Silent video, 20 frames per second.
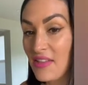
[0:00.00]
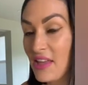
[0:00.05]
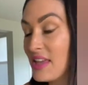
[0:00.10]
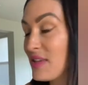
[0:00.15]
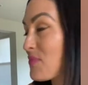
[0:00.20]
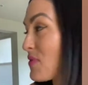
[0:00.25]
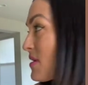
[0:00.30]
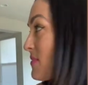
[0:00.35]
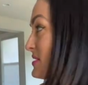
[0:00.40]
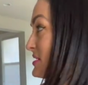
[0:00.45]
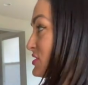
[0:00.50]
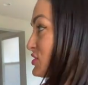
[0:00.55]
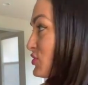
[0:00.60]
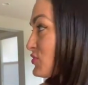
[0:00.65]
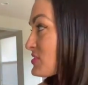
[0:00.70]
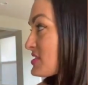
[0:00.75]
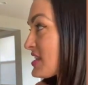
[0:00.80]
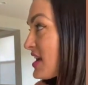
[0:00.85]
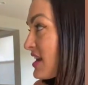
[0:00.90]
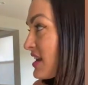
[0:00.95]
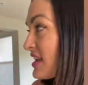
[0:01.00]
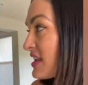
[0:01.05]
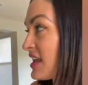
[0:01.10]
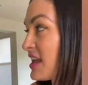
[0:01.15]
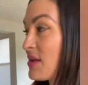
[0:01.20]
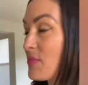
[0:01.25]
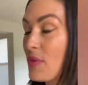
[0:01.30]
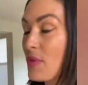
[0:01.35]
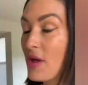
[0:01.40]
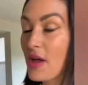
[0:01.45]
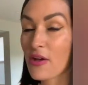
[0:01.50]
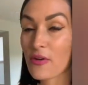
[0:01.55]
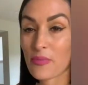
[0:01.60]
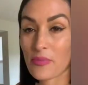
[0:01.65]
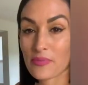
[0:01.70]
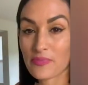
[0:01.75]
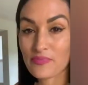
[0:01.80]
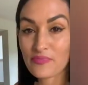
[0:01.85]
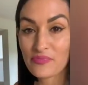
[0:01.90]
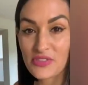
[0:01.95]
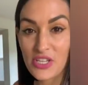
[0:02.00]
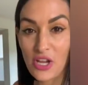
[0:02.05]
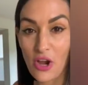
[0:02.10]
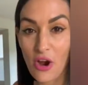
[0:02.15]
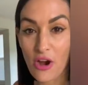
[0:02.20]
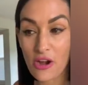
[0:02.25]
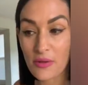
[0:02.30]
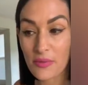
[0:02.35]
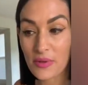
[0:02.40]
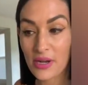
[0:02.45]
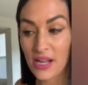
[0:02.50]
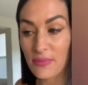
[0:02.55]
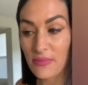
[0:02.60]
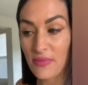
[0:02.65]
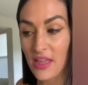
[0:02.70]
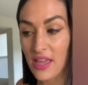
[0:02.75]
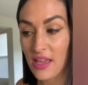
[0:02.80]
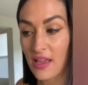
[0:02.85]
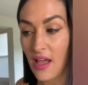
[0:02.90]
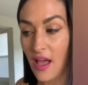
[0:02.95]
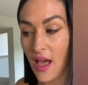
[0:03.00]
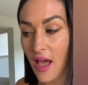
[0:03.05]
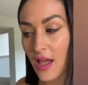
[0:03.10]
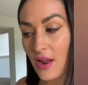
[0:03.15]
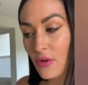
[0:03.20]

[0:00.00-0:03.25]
It like made me so sad. I came out to Artem and I'm like,